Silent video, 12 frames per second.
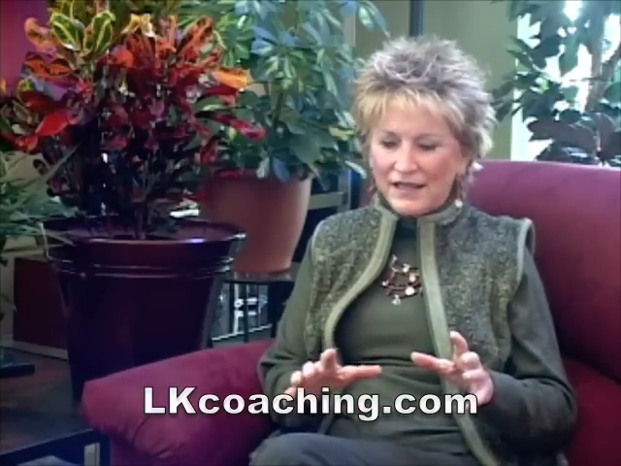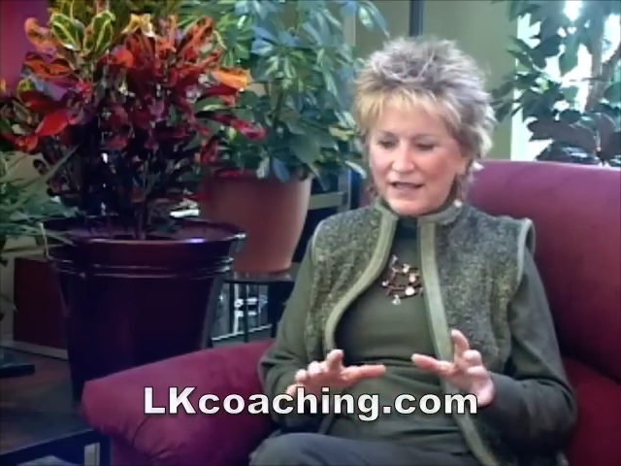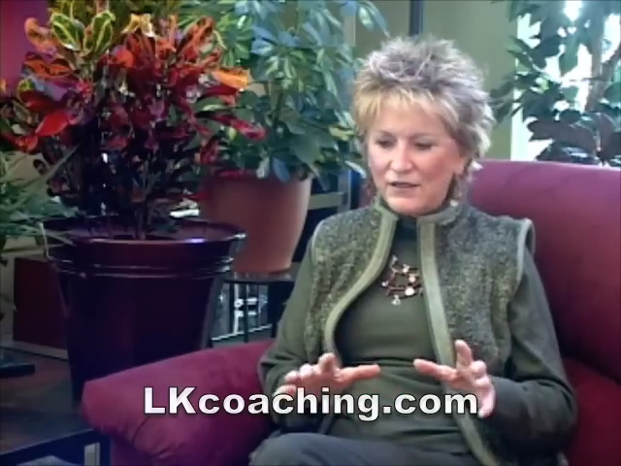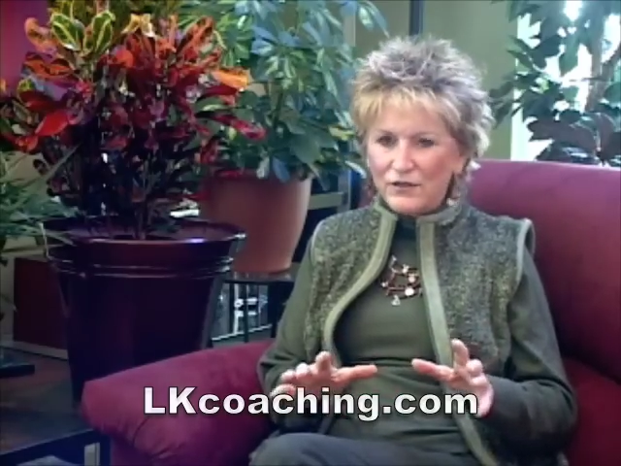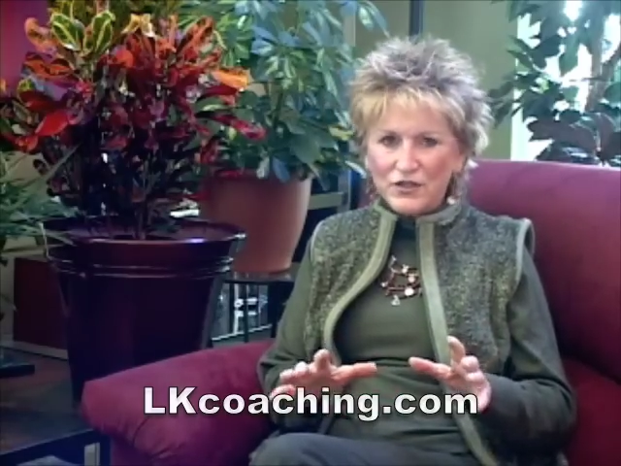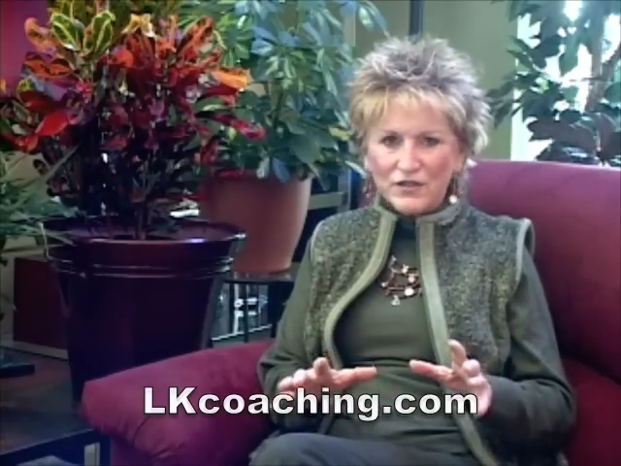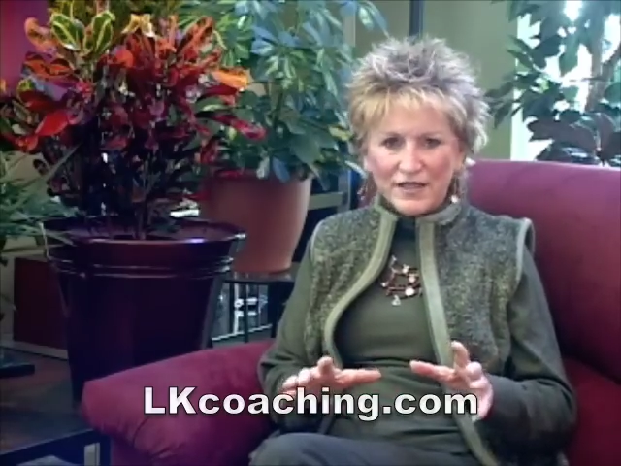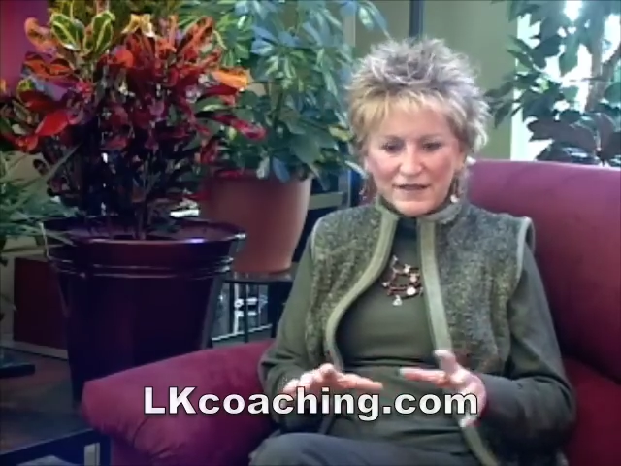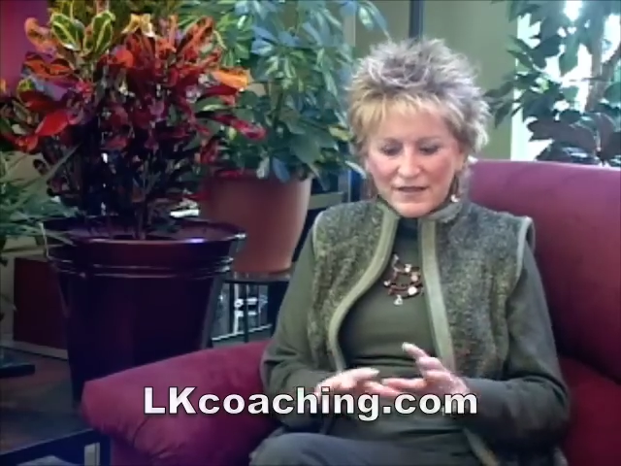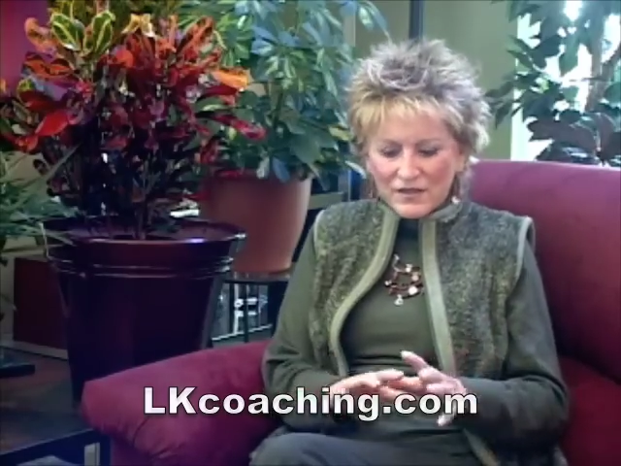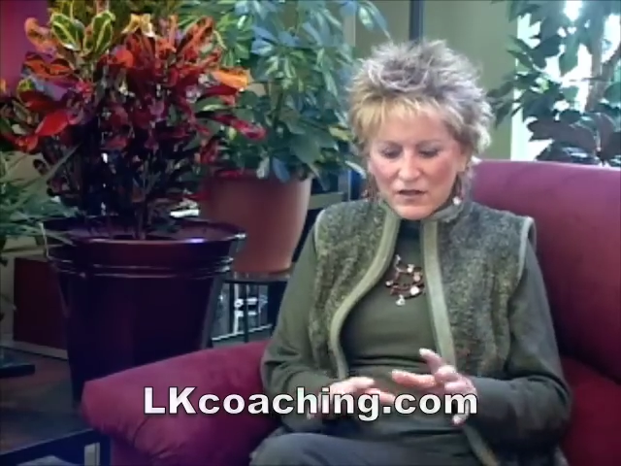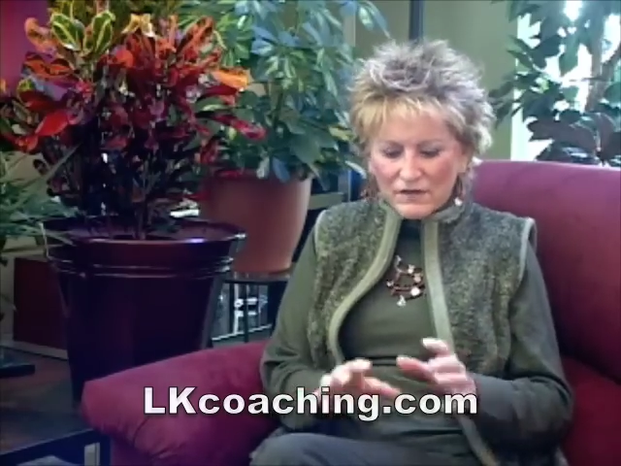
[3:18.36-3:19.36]
energy thing.
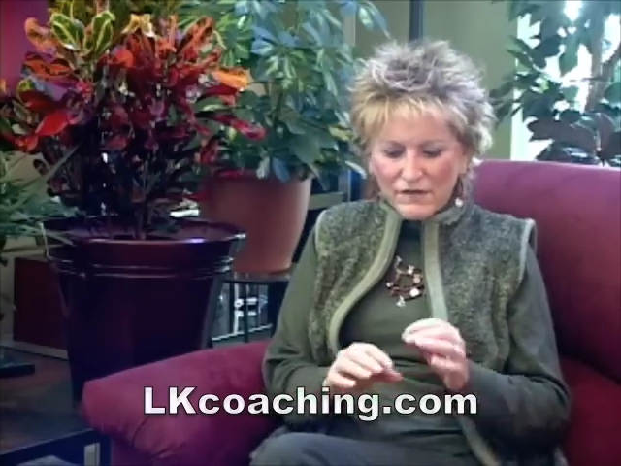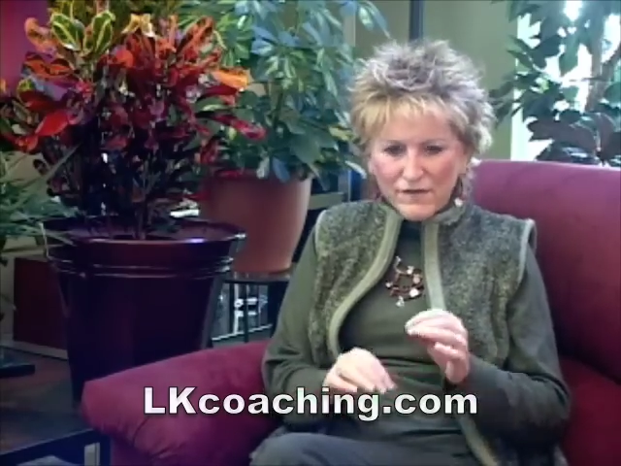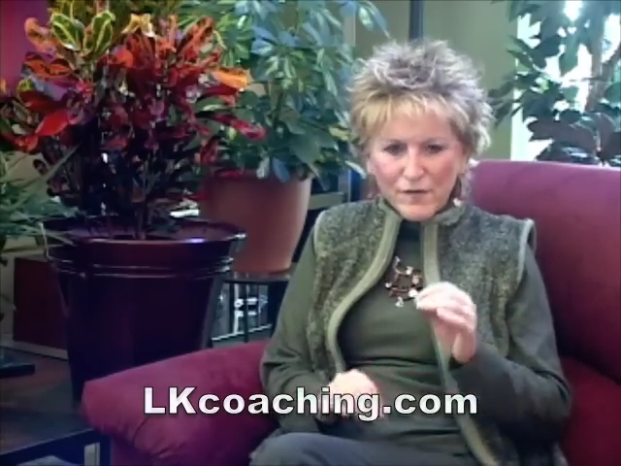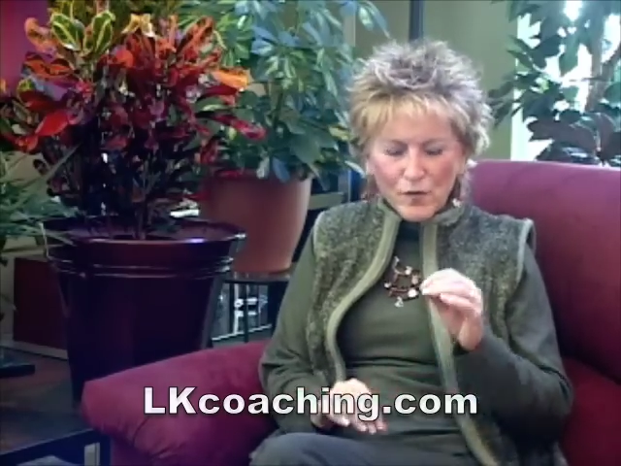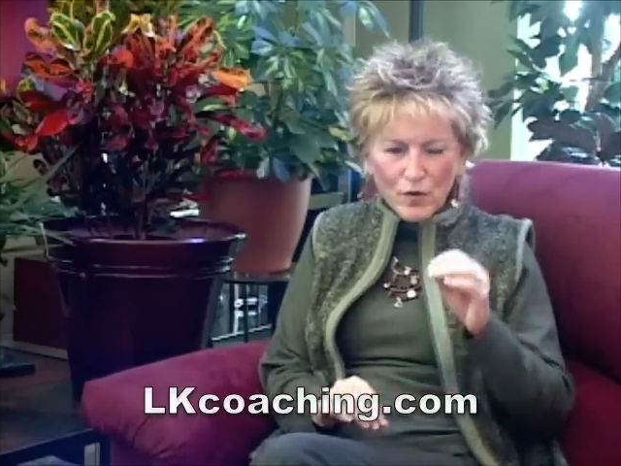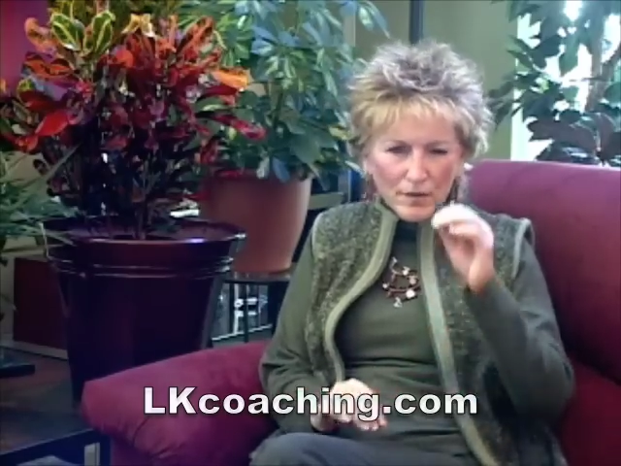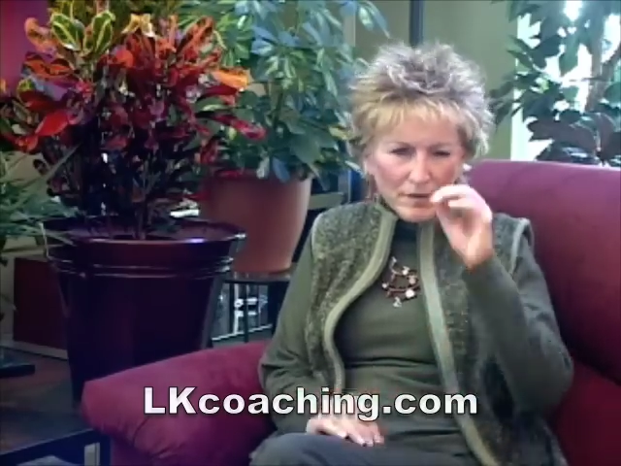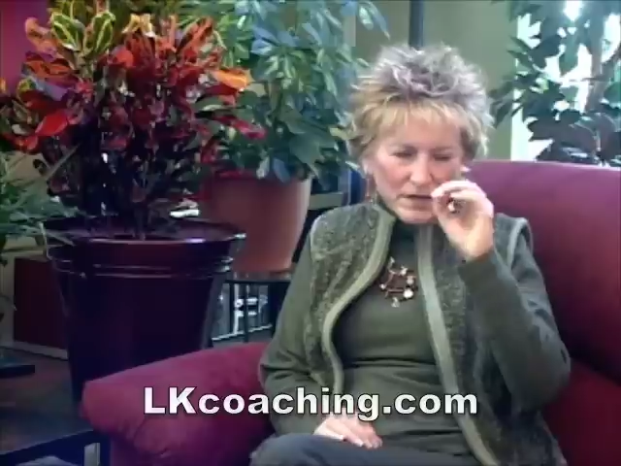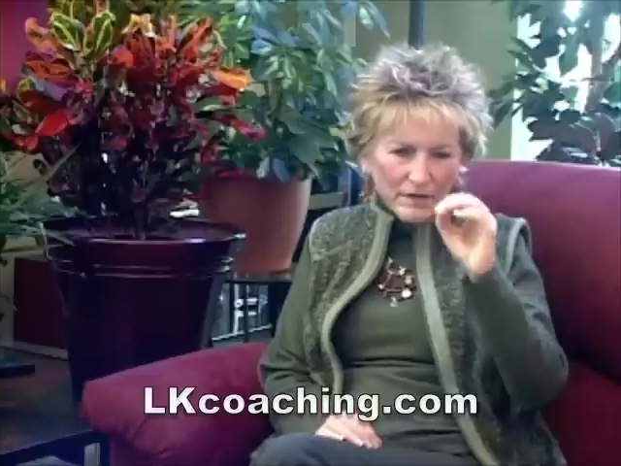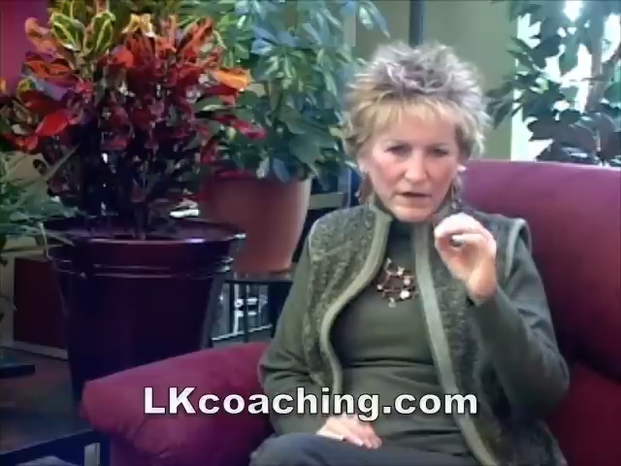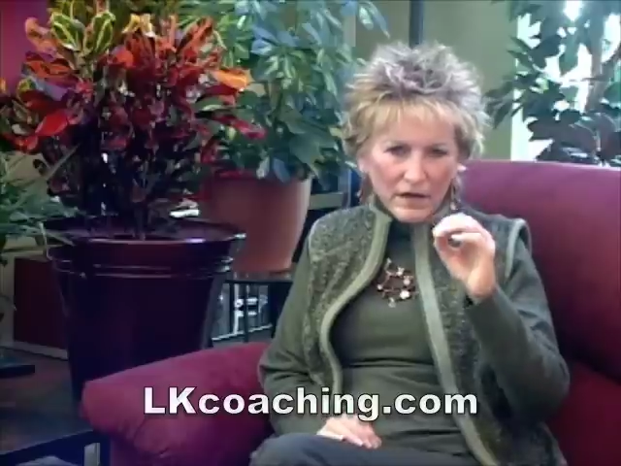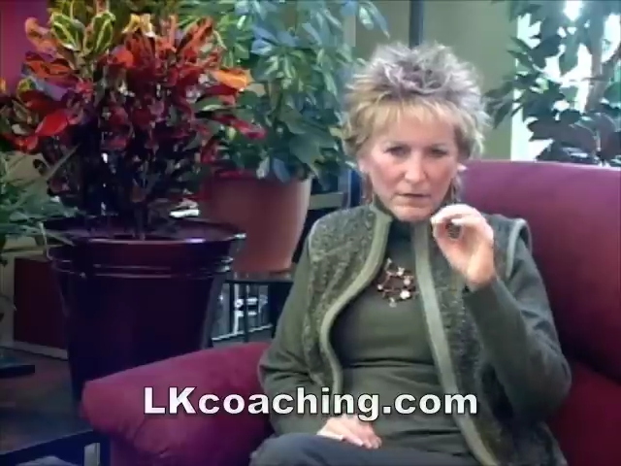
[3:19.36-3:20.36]
These aren't formed